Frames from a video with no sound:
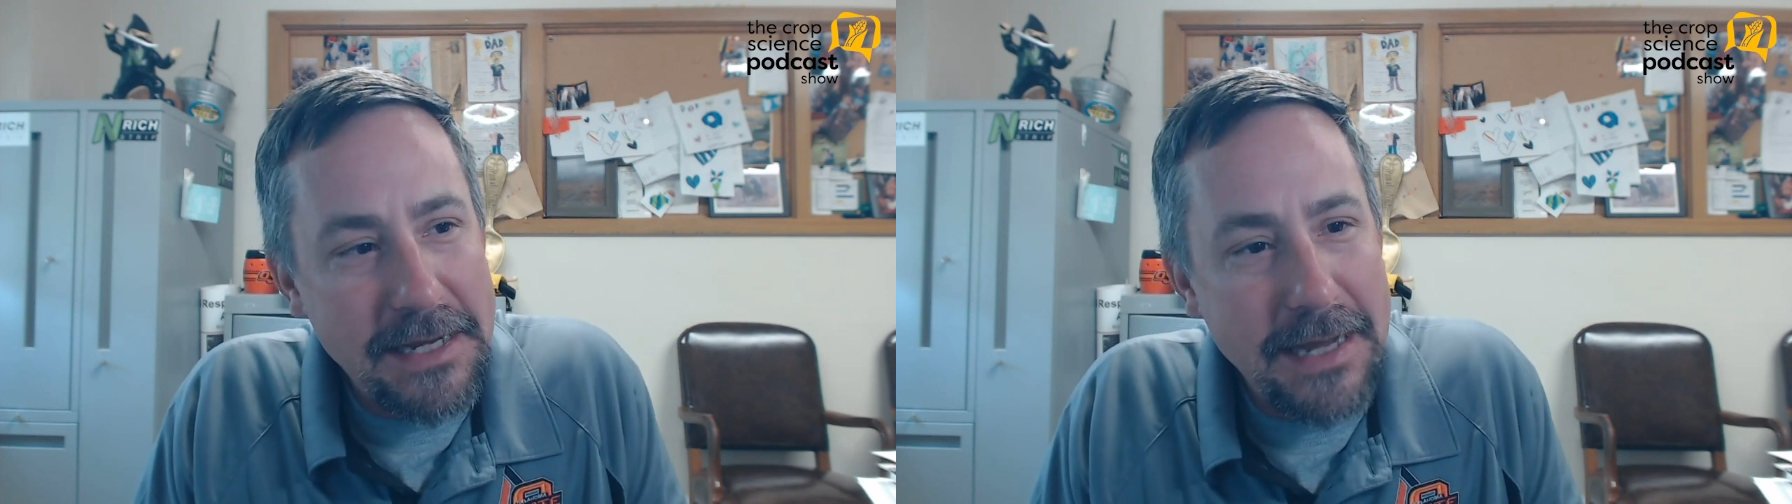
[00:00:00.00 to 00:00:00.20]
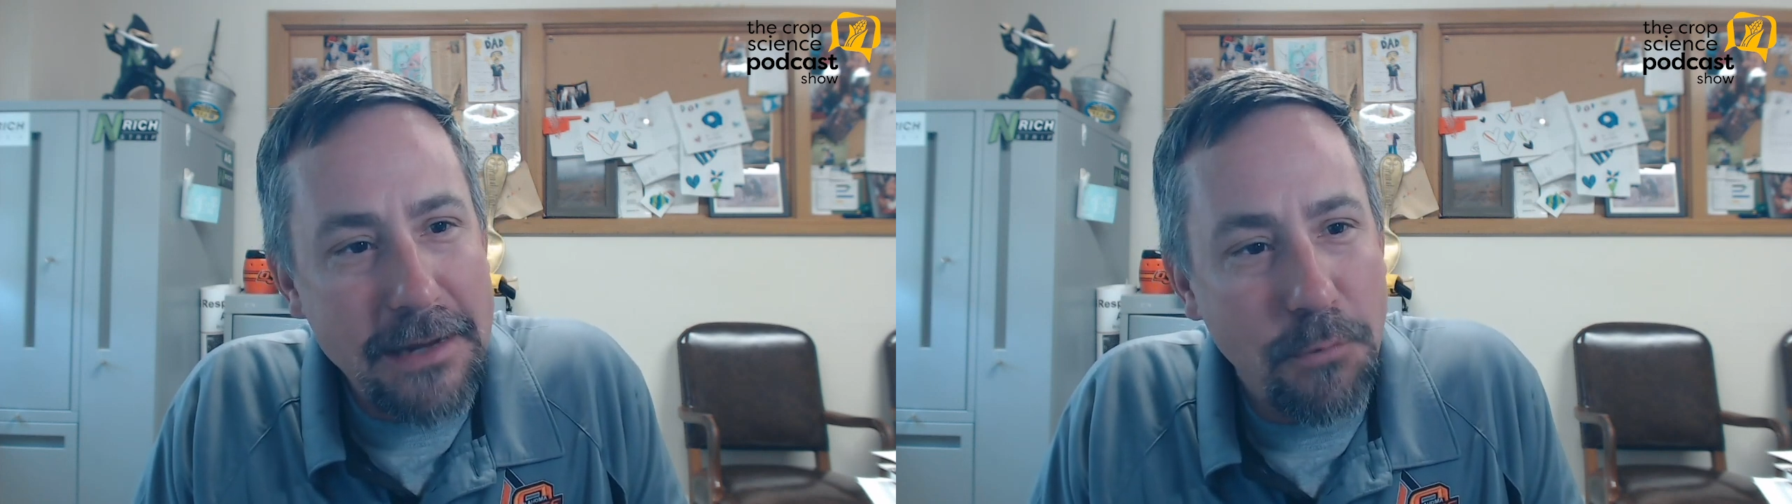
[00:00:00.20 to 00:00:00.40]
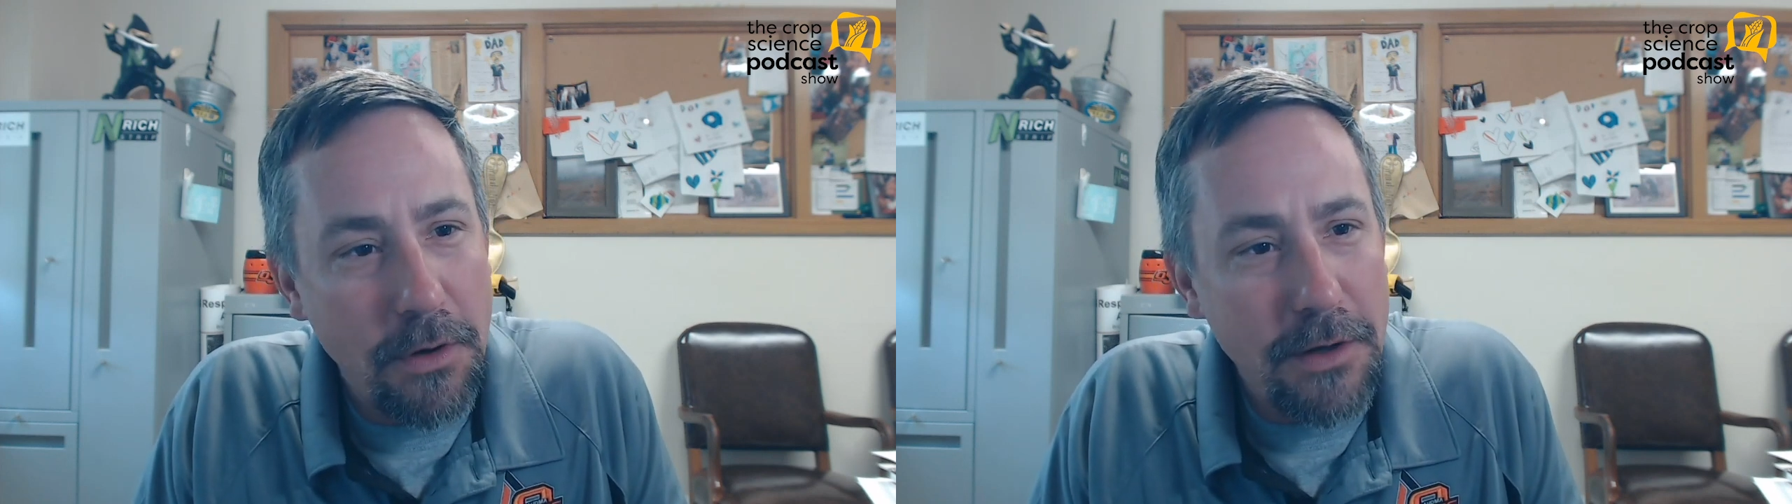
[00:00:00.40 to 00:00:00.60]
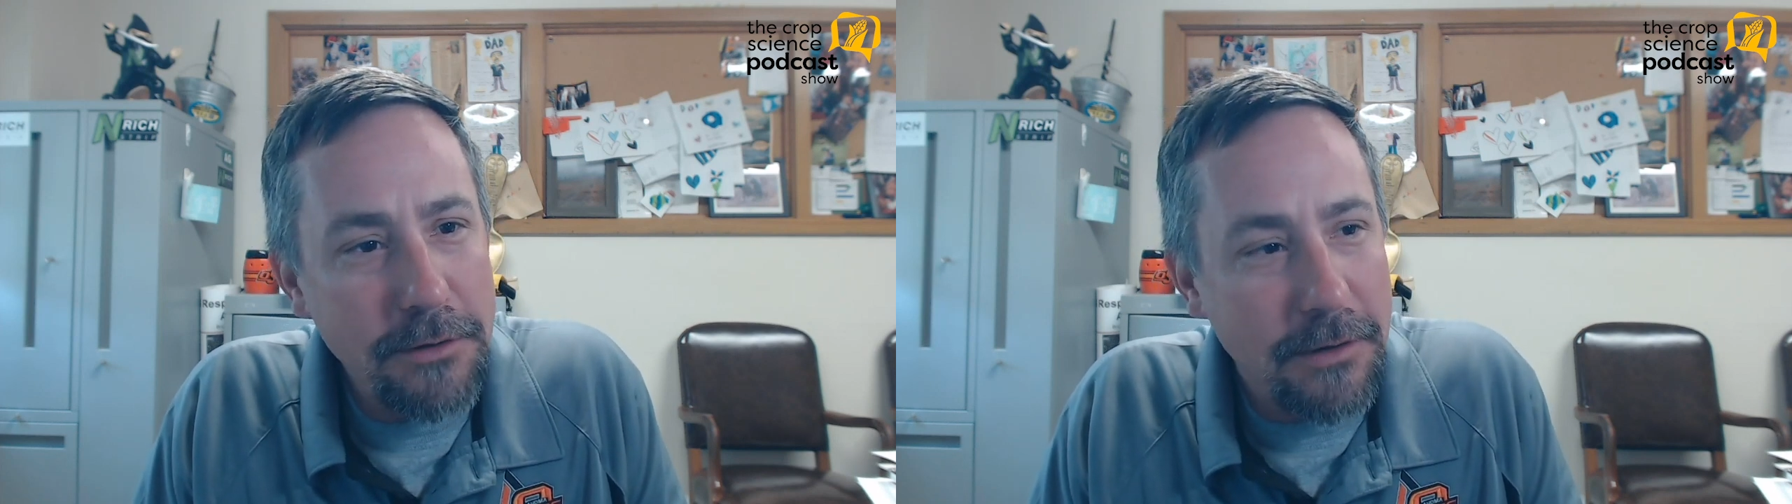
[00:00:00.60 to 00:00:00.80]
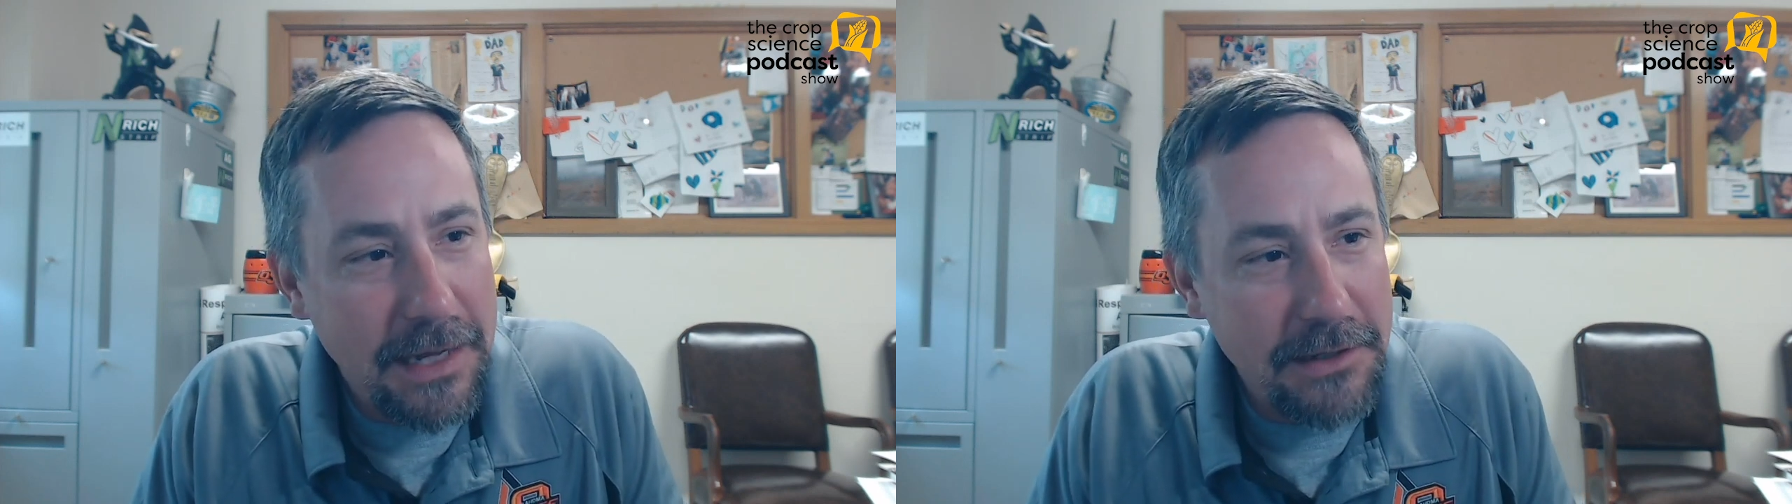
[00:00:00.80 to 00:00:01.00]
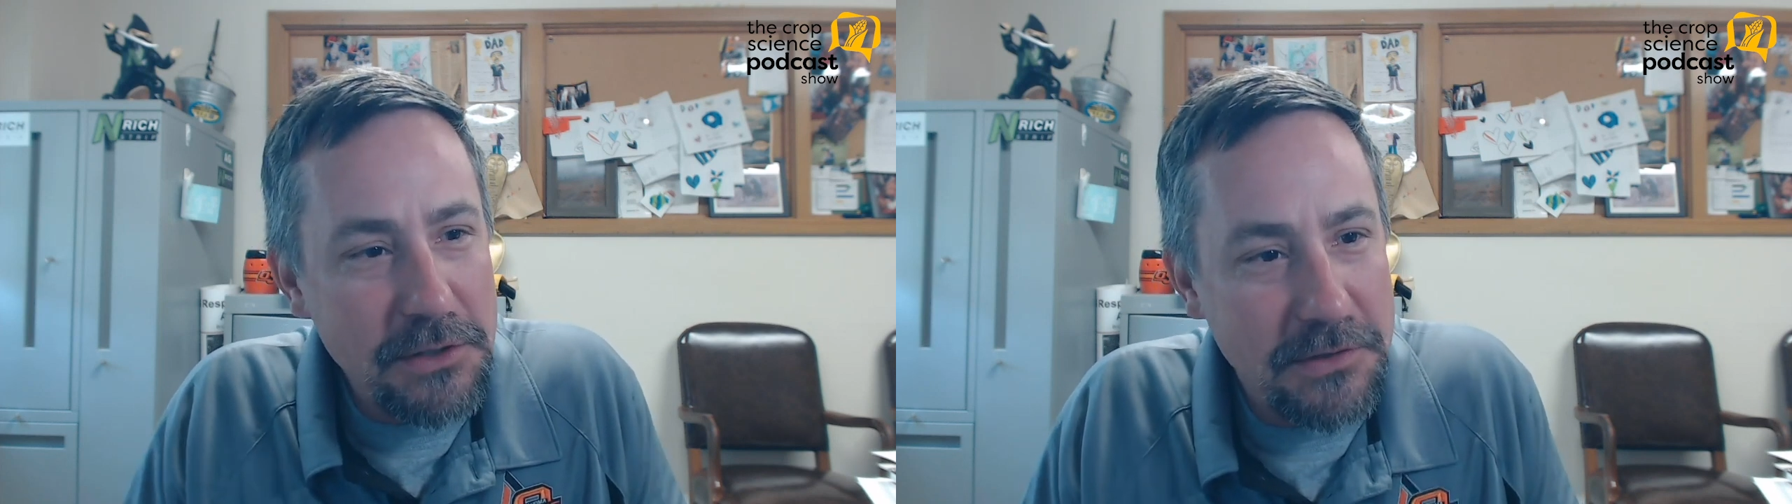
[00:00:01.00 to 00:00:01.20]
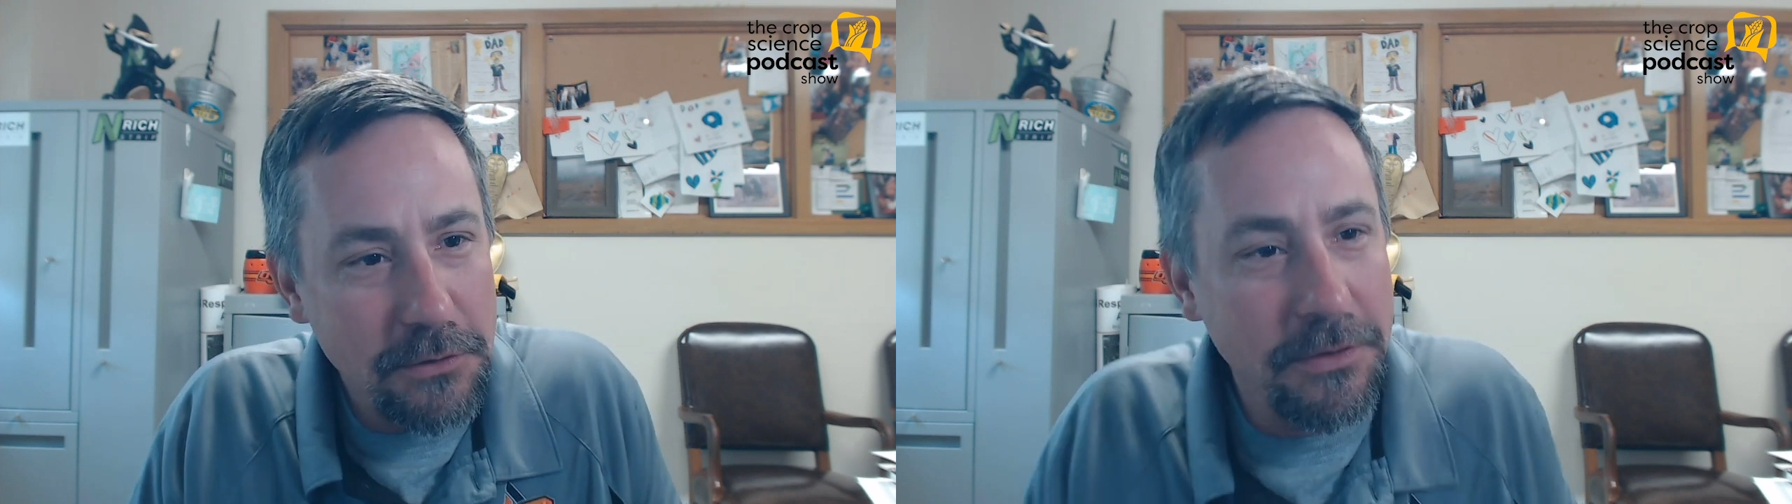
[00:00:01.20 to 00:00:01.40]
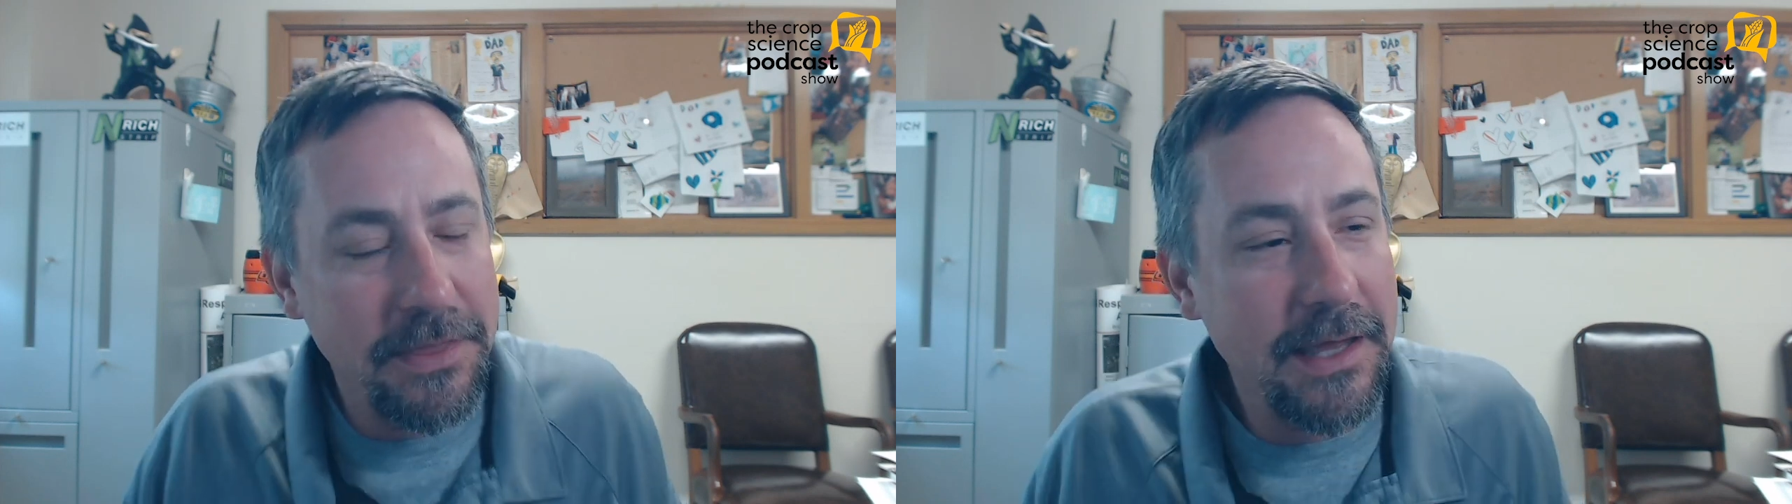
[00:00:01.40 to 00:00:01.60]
PA1, or how do you deal with